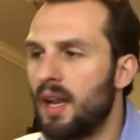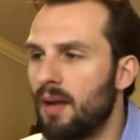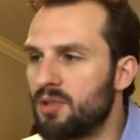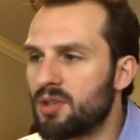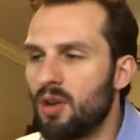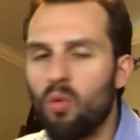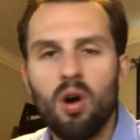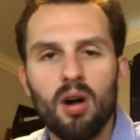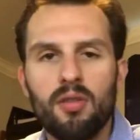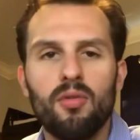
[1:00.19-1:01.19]
And I'm just going to
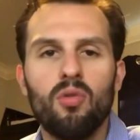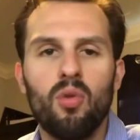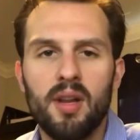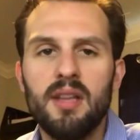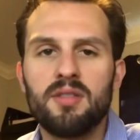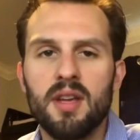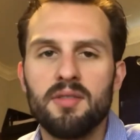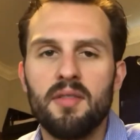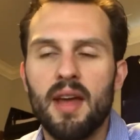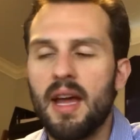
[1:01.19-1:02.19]
walk through what he
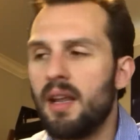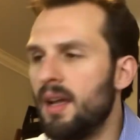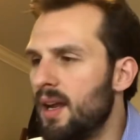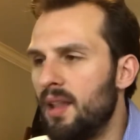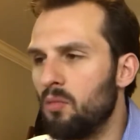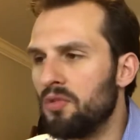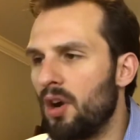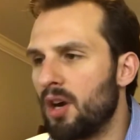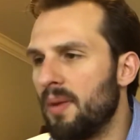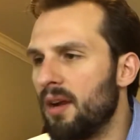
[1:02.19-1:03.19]
says in that, and we'll
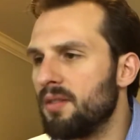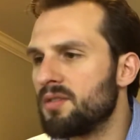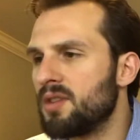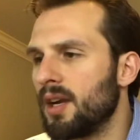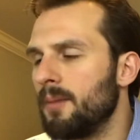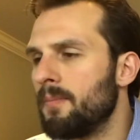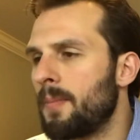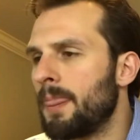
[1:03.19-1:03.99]
talk about it in a second.